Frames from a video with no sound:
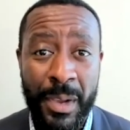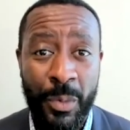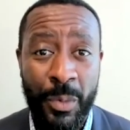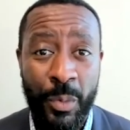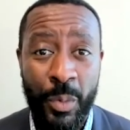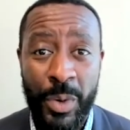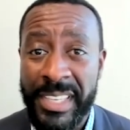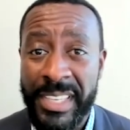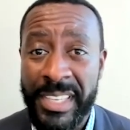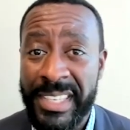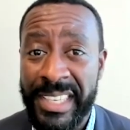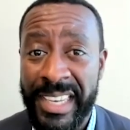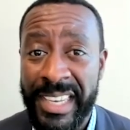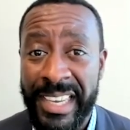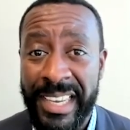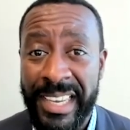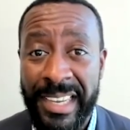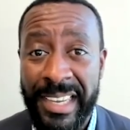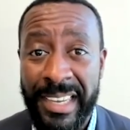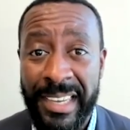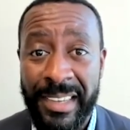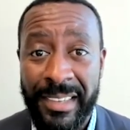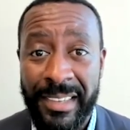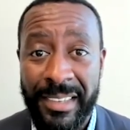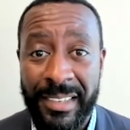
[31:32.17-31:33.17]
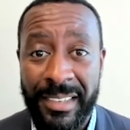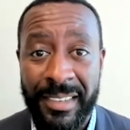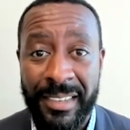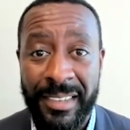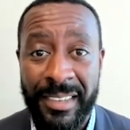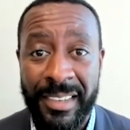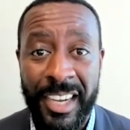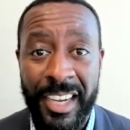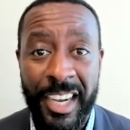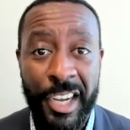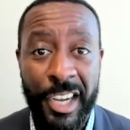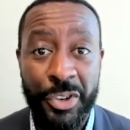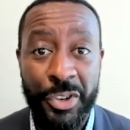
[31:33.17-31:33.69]
we see
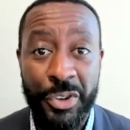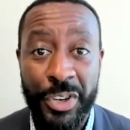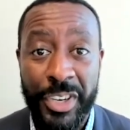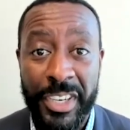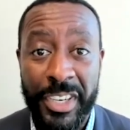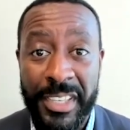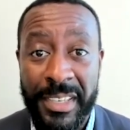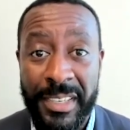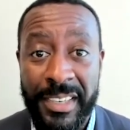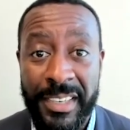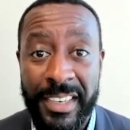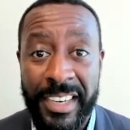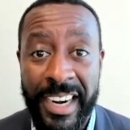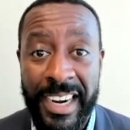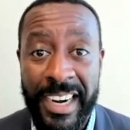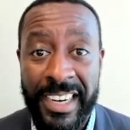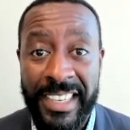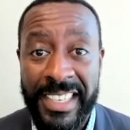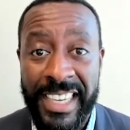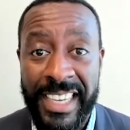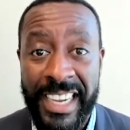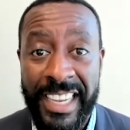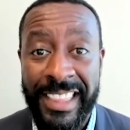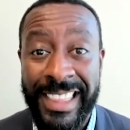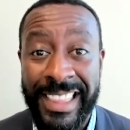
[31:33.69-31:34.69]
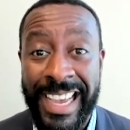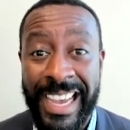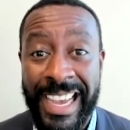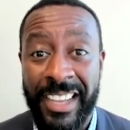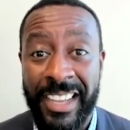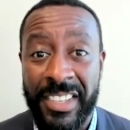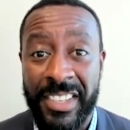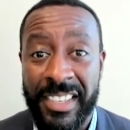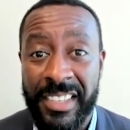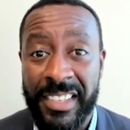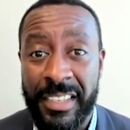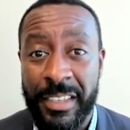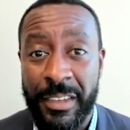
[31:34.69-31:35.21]
hundreds, dare I say,
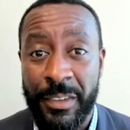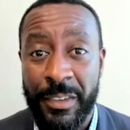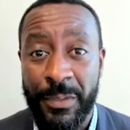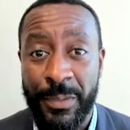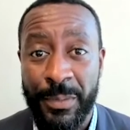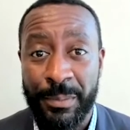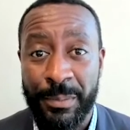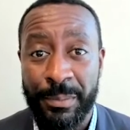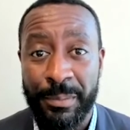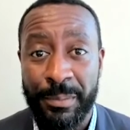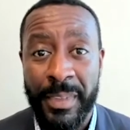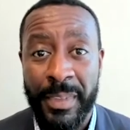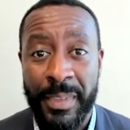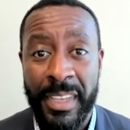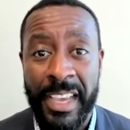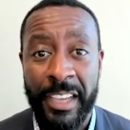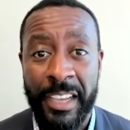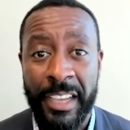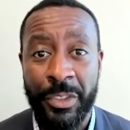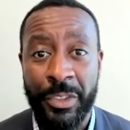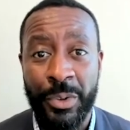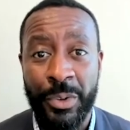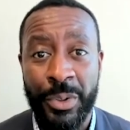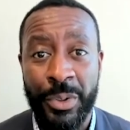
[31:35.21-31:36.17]
thousands of K